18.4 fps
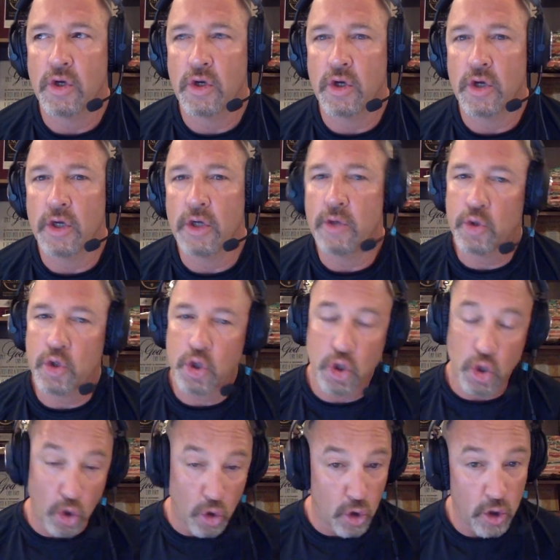are you
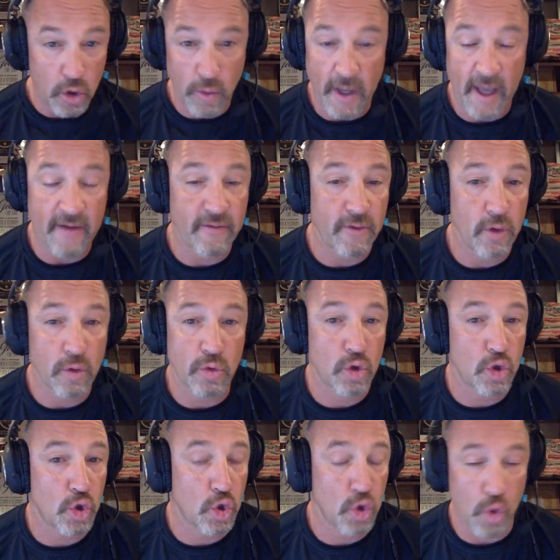sure you have no
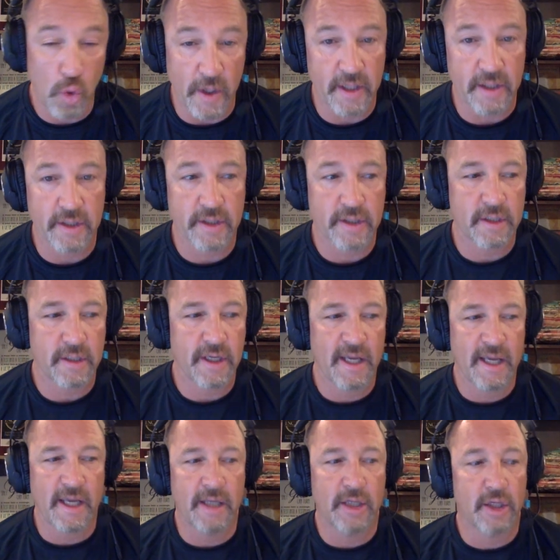choice?
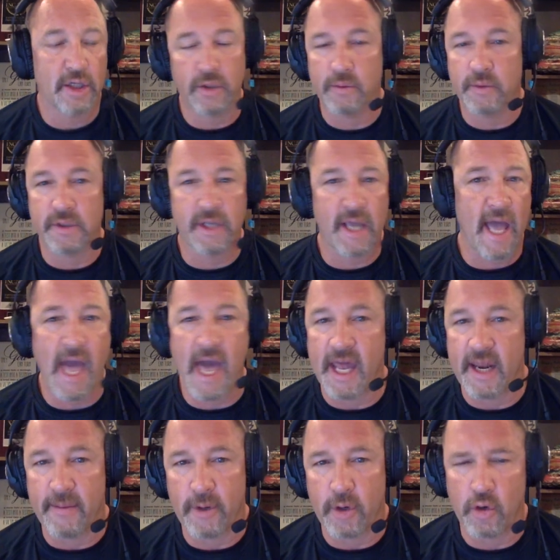And she was
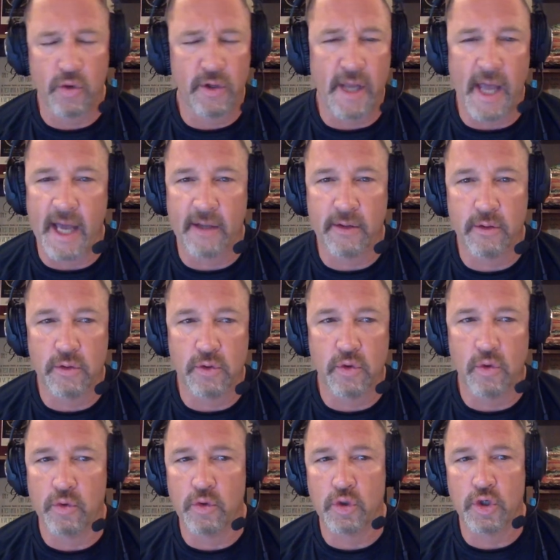adamant. Her doctors
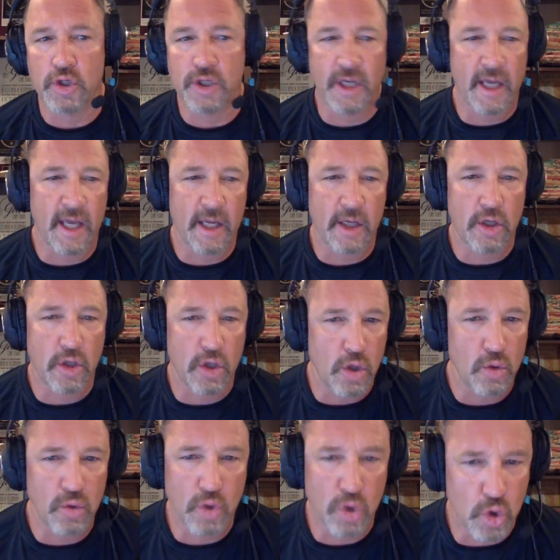told her she had
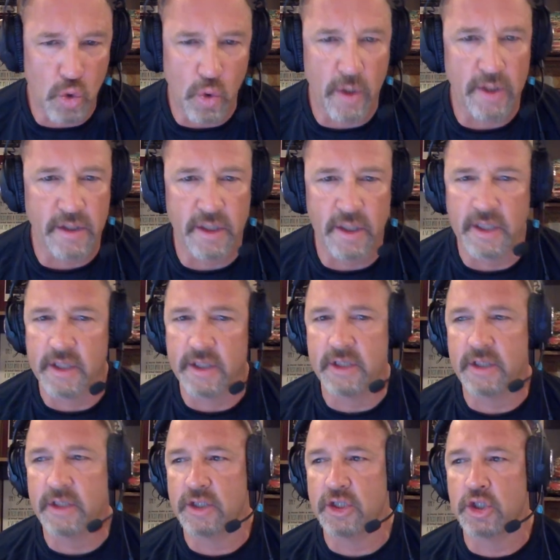no choice, that
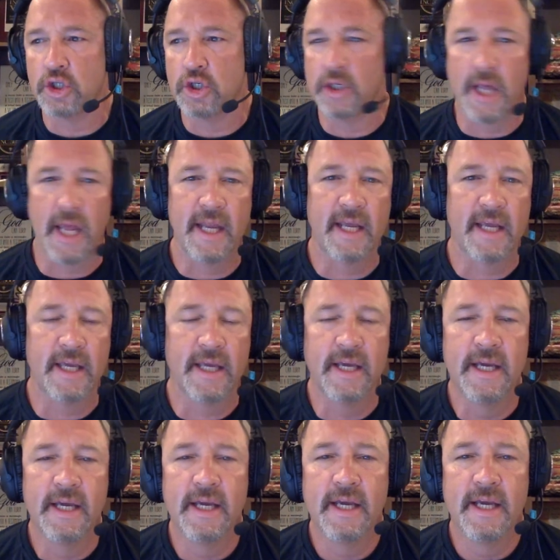this is
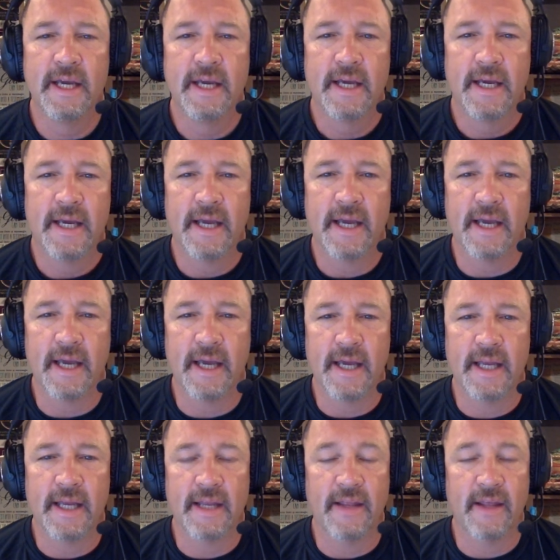genetic,
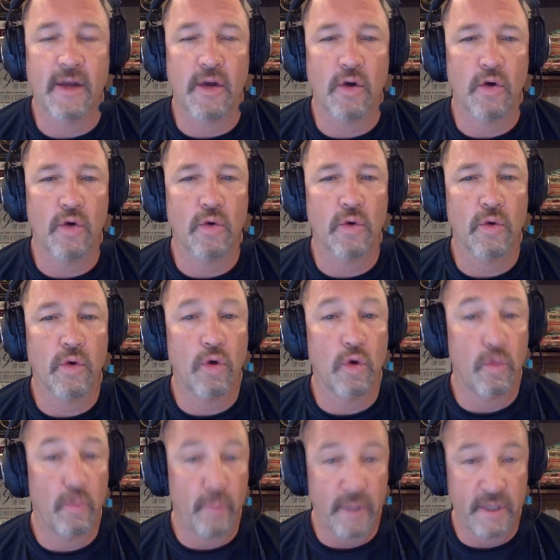and that her
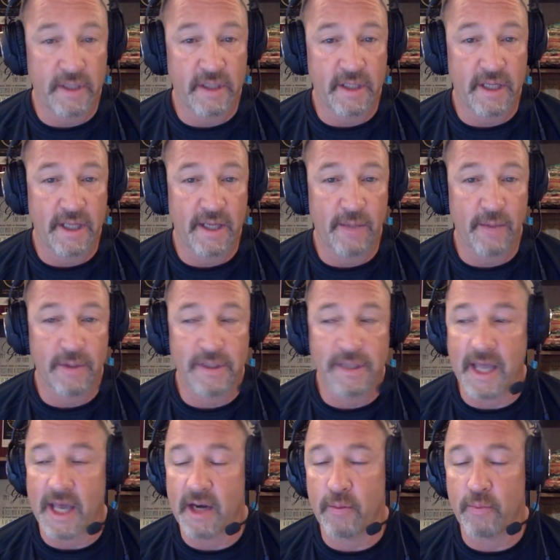obesity
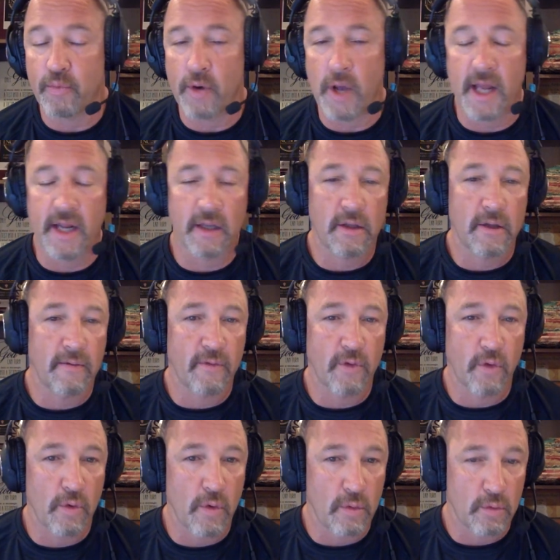was not a product of
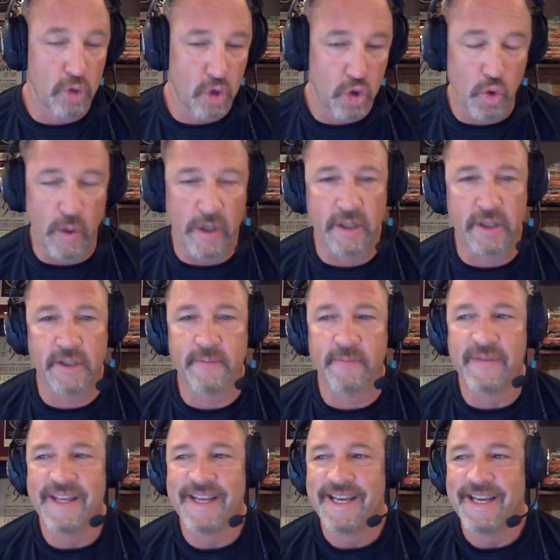her own
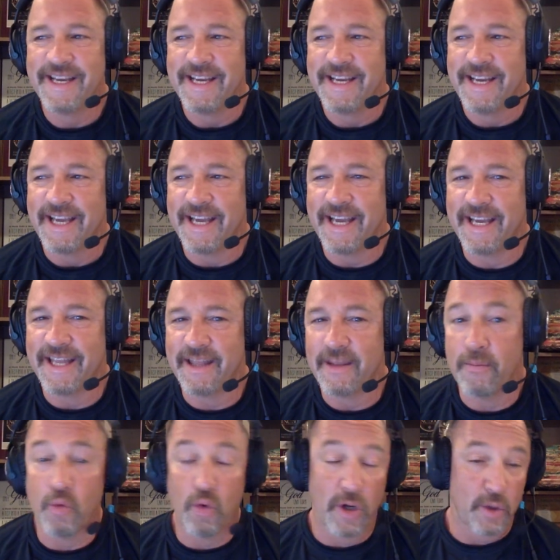choice. And
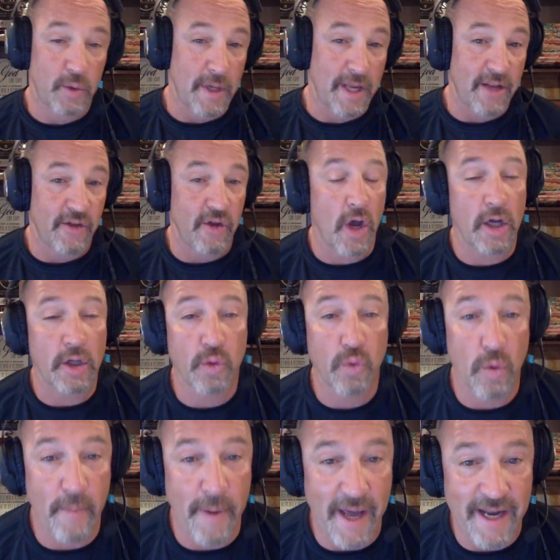the more I tried to talk
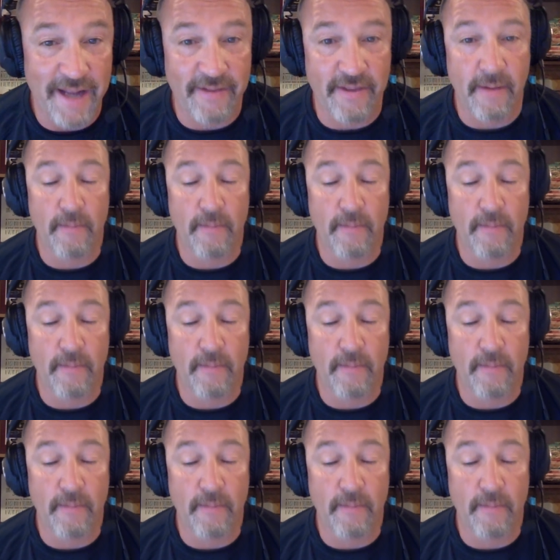to her about it, the